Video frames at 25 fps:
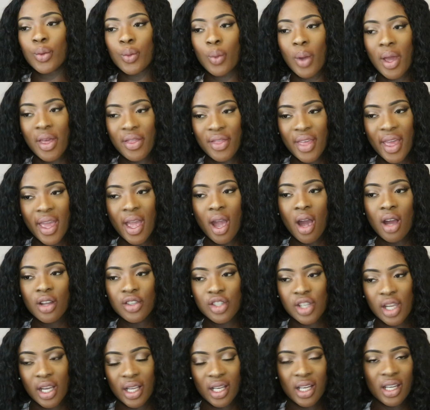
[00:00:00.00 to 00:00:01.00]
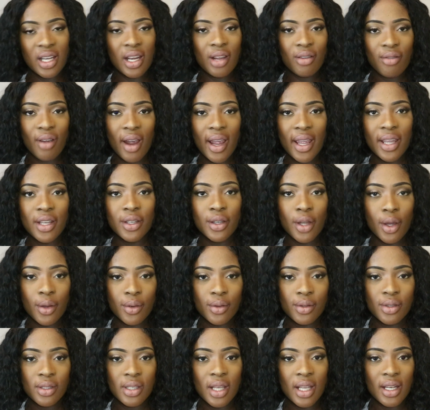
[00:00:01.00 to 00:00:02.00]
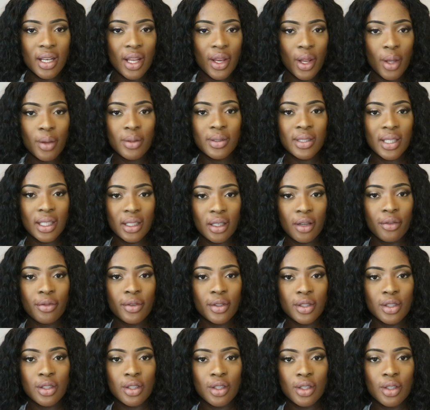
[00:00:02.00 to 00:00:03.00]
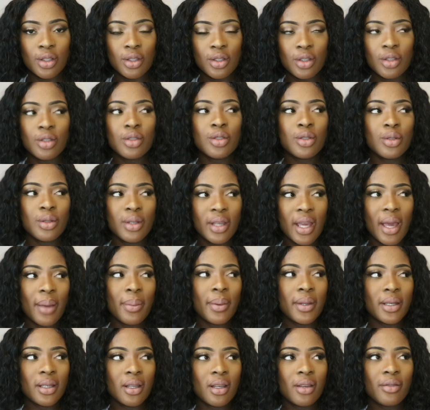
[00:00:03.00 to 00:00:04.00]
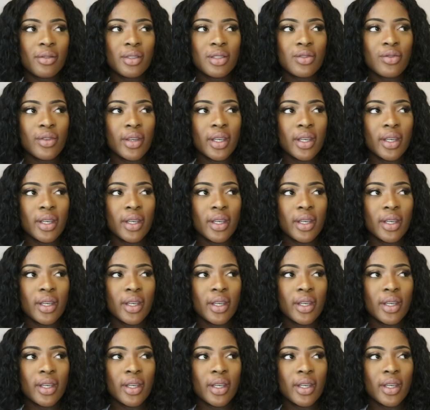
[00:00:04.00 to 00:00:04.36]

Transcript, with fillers: When they are checking, they're writing notes and they don't say nothing to you, you do get a bit nervous